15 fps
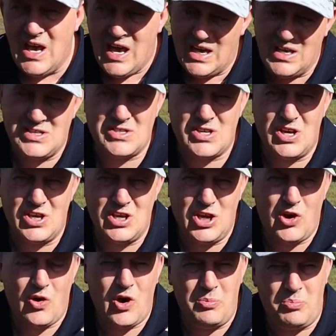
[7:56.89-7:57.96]
and so you
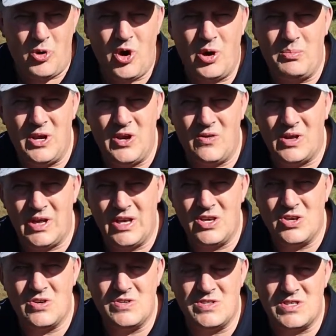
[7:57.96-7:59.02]
know, I'd primarily
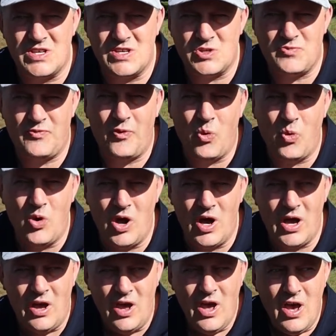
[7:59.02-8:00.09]
use this for